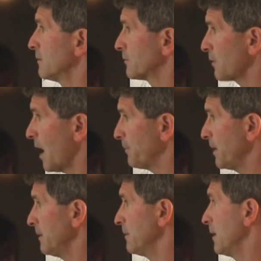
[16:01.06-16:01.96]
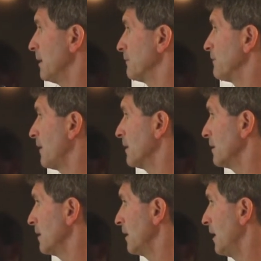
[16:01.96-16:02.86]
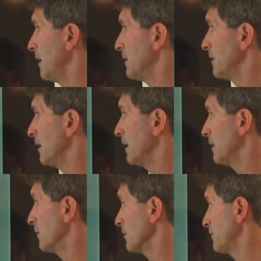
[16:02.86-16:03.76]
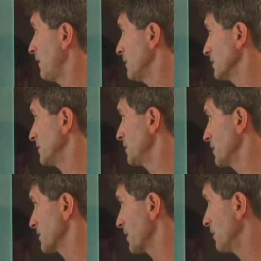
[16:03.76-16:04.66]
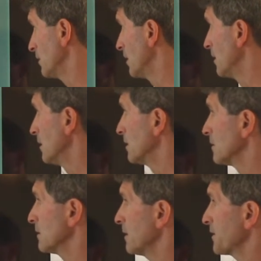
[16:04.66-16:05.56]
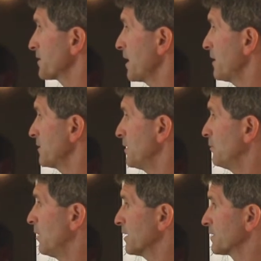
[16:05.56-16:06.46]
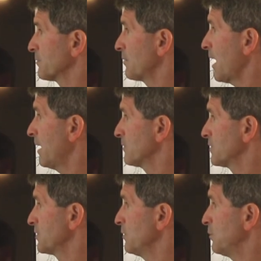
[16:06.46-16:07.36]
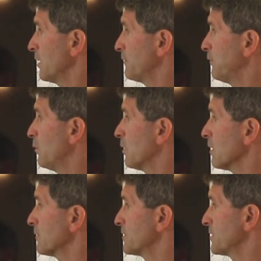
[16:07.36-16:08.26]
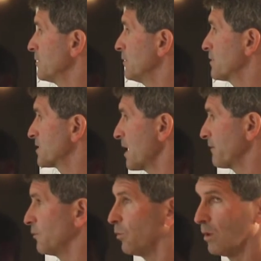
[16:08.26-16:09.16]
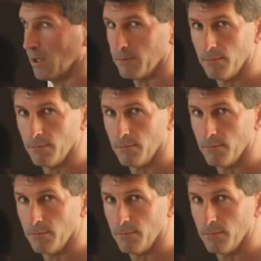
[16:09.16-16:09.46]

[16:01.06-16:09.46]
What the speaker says: drop it and know the following digits. So let's say that you want to round 2.4271